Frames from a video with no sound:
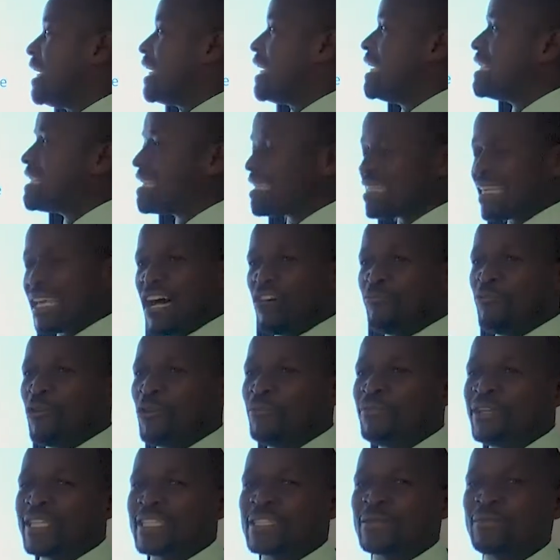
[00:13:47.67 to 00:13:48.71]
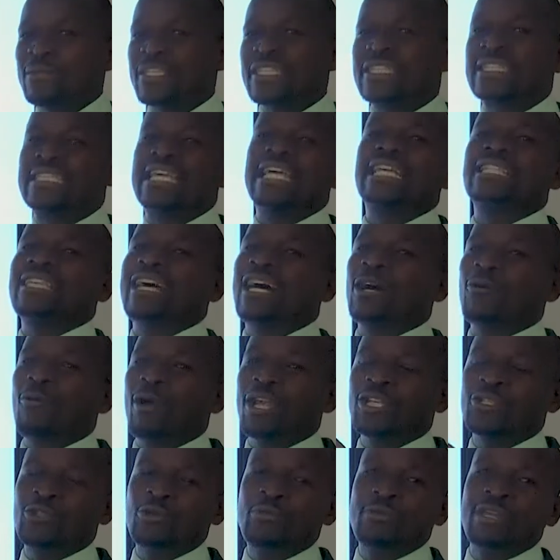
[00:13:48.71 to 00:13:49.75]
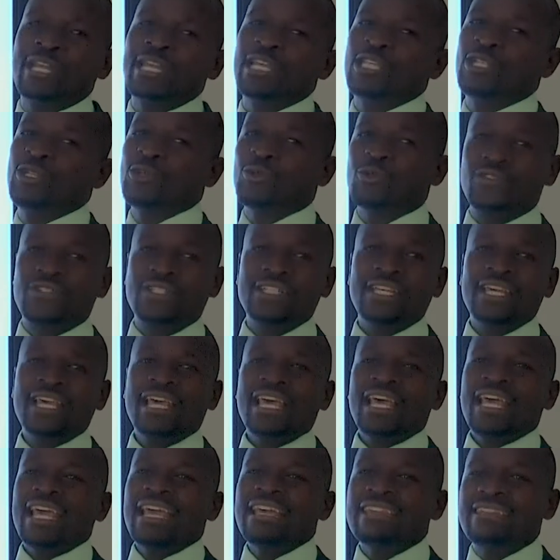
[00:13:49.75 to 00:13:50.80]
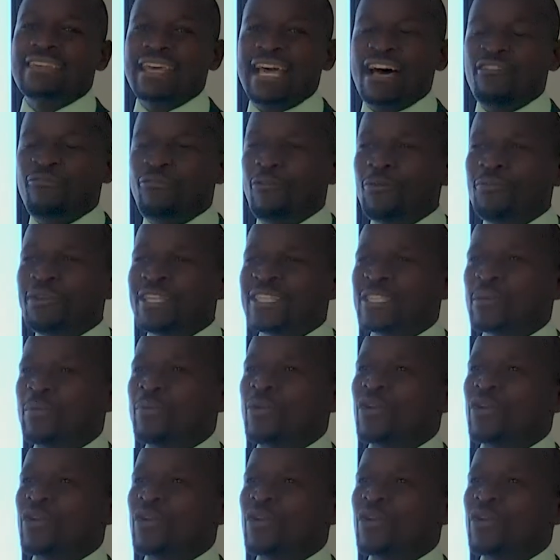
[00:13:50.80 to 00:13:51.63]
It therefore means mistakes are going to be reduced. It therefore means